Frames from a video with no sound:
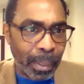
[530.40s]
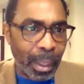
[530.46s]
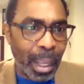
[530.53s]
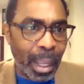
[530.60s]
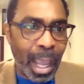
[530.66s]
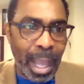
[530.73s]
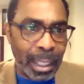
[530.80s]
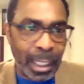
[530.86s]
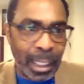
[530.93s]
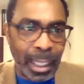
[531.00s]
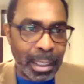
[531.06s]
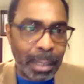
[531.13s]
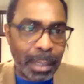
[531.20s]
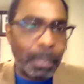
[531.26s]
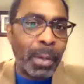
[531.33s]
and they're
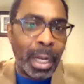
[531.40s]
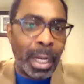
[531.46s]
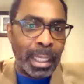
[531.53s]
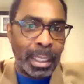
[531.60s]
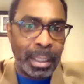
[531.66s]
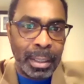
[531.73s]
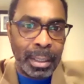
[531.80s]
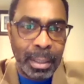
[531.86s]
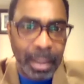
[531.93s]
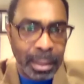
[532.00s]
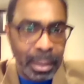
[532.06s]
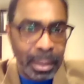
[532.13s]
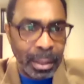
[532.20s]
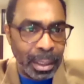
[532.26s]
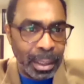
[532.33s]
spreading
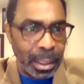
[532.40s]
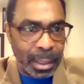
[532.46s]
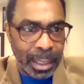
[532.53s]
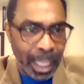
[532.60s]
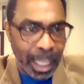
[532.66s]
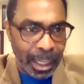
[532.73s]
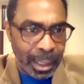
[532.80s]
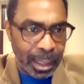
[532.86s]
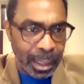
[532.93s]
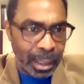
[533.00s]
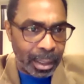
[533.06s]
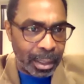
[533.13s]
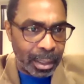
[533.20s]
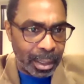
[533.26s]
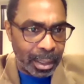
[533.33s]
this deadly
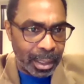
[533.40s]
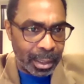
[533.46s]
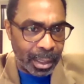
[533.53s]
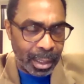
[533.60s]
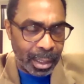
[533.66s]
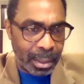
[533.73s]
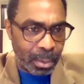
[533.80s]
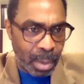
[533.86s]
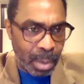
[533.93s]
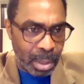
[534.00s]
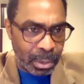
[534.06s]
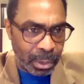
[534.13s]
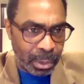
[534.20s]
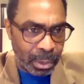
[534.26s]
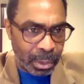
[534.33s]
disease
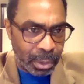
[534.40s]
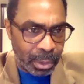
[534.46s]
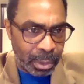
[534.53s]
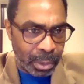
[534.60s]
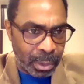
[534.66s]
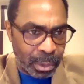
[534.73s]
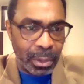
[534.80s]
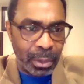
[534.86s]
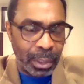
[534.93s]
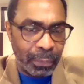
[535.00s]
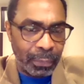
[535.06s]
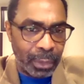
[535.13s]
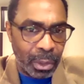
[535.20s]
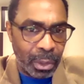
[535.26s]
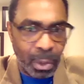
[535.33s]
around you, and you
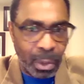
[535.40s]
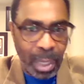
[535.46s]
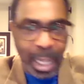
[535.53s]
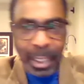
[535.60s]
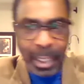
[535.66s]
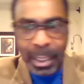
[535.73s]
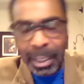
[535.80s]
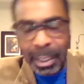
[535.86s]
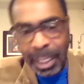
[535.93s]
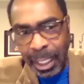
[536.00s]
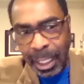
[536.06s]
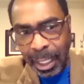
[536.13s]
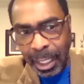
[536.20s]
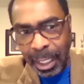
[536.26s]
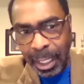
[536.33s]
don't even know, and
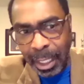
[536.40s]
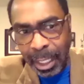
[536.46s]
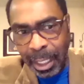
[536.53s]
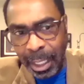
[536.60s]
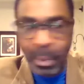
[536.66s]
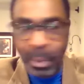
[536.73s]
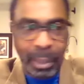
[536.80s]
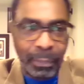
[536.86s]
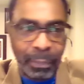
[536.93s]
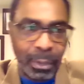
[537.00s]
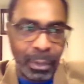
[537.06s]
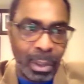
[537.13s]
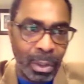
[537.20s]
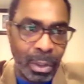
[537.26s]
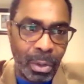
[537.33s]
they don't
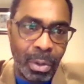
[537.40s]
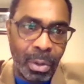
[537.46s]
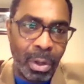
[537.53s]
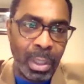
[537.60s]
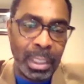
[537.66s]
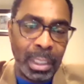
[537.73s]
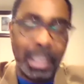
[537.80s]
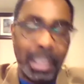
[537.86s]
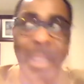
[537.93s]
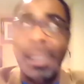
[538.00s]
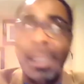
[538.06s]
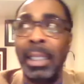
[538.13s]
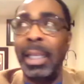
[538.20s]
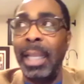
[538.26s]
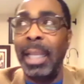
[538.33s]
even know
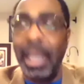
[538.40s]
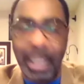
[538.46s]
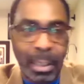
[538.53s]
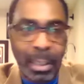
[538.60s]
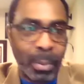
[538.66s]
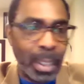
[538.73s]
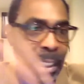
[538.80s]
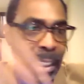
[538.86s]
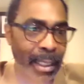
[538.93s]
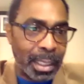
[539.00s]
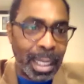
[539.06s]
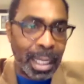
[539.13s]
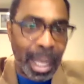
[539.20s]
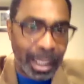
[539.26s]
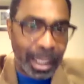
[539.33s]
until later when it
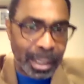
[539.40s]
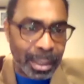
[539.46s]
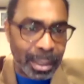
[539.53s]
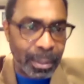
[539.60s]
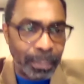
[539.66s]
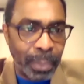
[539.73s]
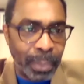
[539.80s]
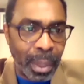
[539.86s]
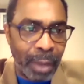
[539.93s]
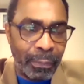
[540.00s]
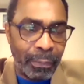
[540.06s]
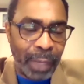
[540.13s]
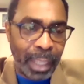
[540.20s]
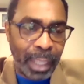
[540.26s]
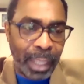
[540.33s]
starts
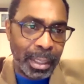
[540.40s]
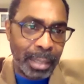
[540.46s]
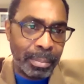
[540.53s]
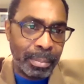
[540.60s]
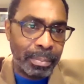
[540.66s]
affecting them.